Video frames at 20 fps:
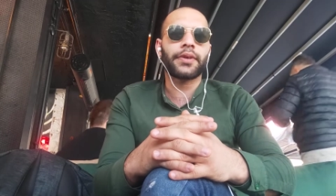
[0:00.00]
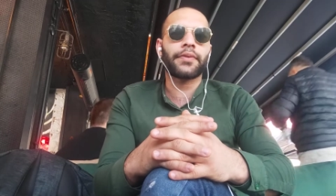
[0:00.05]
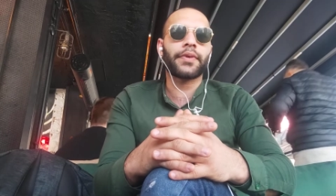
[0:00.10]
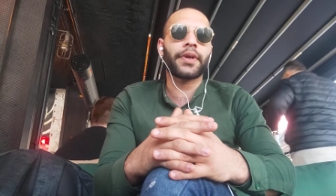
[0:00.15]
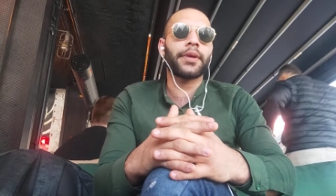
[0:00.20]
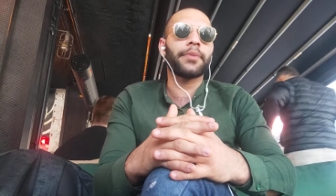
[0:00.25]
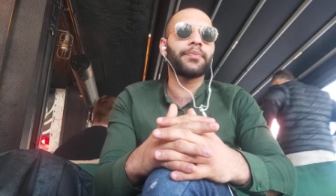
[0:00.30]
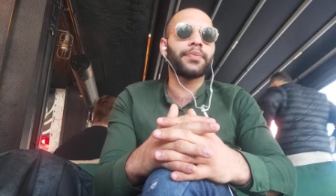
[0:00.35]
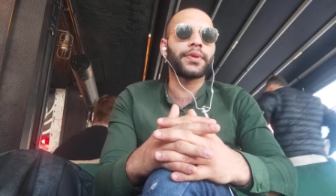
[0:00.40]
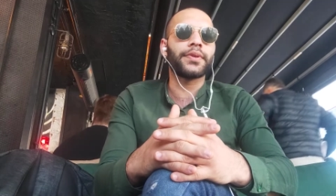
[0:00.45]

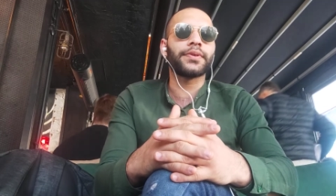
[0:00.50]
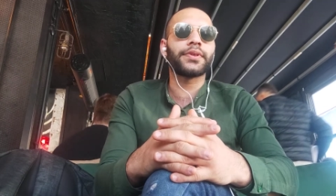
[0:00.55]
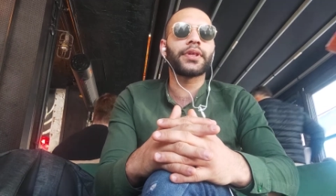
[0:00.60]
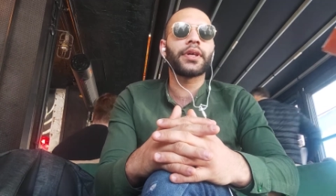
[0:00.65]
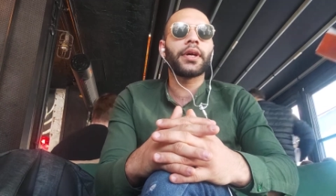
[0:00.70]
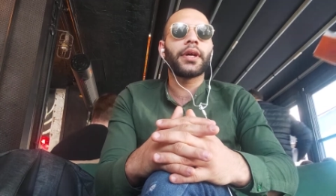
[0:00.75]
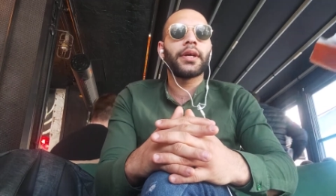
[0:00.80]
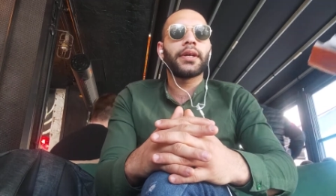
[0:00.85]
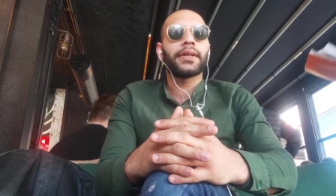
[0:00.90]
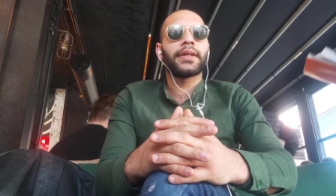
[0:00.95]
every input,
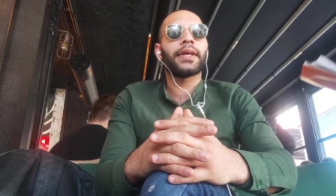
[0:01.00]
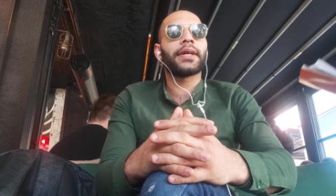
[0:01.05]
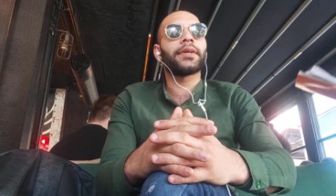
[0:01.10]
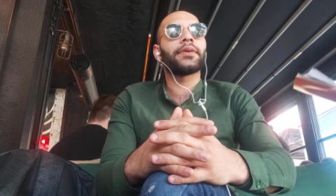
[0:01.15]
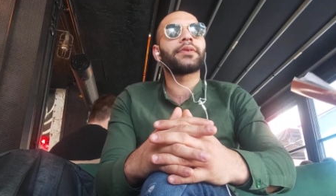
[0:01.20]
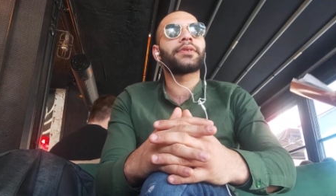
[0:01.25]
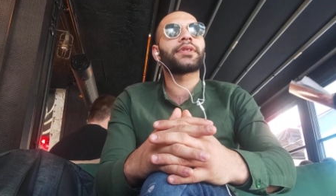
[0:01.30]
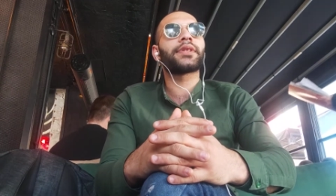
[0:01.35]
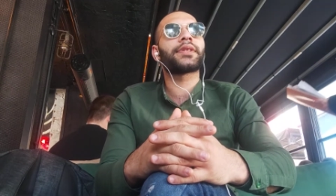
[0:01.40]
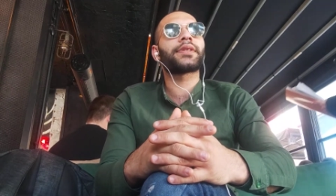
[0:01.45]
then
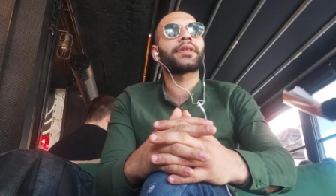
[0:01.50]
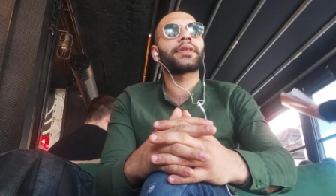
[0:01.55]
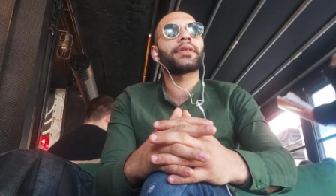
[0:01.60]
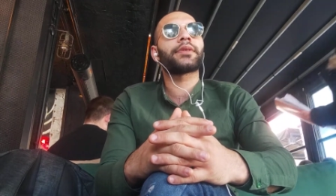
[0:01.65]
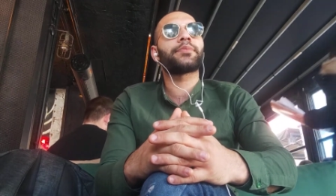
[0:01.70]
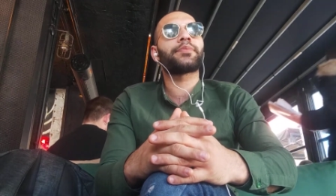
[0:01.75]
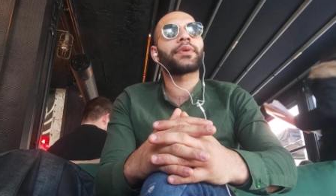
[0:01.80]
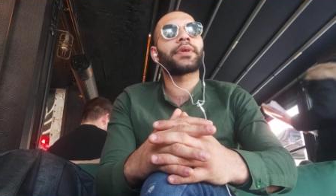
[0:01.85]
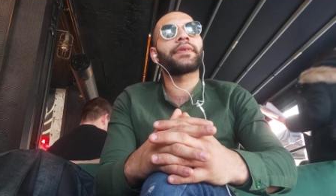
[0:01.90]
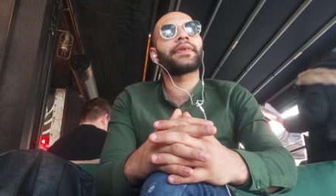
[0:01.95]
you just
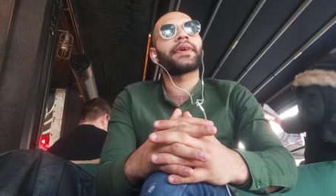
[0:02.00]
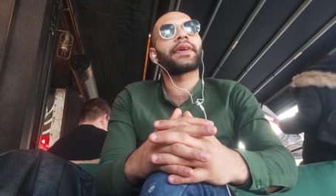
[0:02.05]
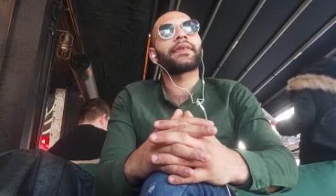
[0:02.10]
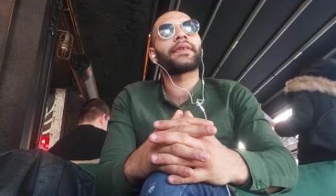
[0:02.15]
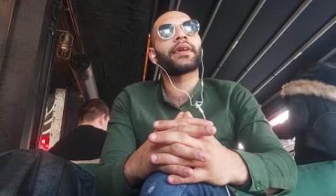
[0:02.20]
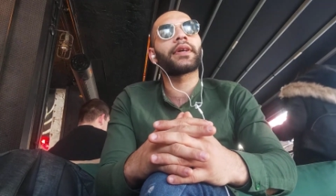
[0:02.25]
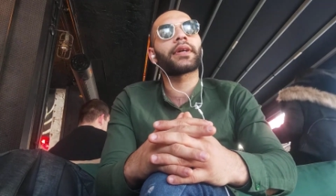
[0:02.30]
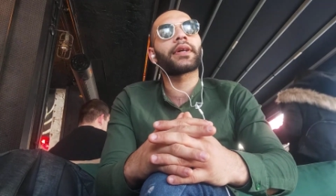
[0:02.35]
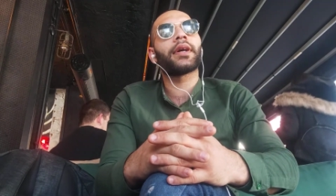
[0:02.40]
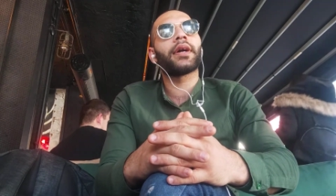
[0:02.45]

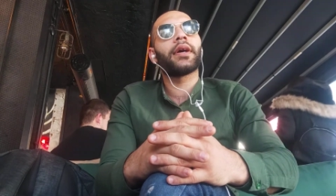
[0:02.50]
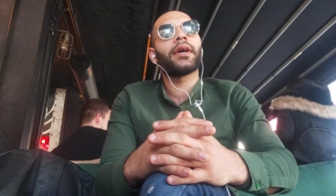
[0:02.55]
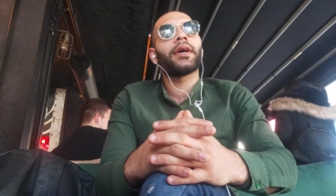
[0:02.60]
predicting,